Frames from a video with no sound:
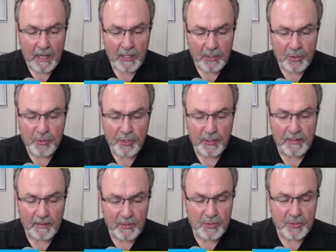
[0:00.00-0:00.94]
you could
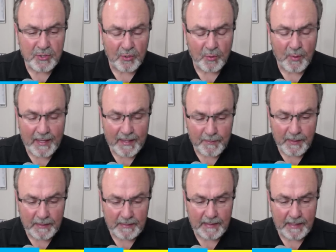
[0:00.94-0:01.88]
lose your
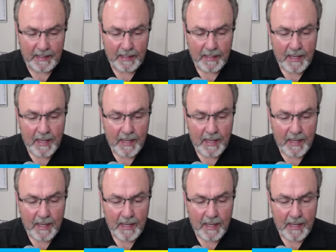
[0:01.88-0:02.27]
credibility.